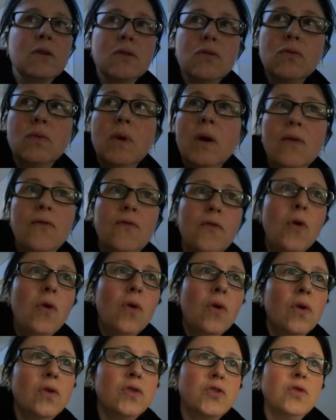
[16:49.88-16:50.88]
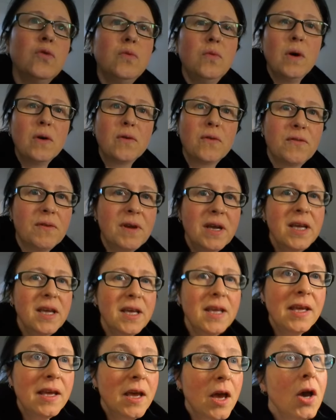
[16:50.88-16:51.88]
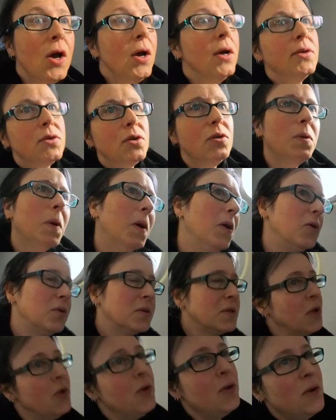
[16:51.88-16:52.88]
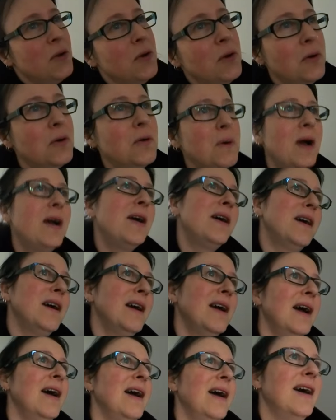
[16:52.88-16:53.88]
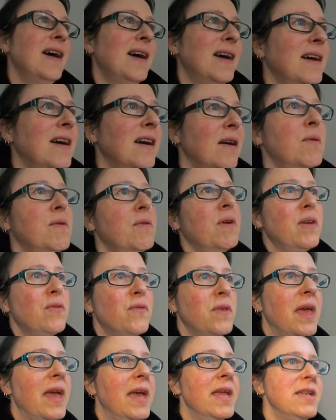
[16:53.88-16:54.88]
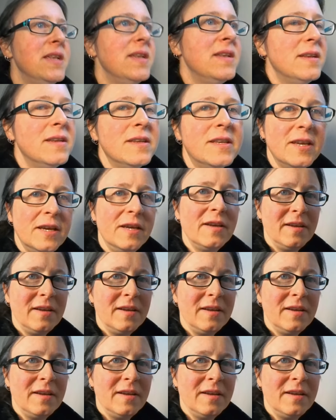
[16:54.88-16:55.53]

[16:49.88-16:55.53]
204, 203, 202. We're right on the end.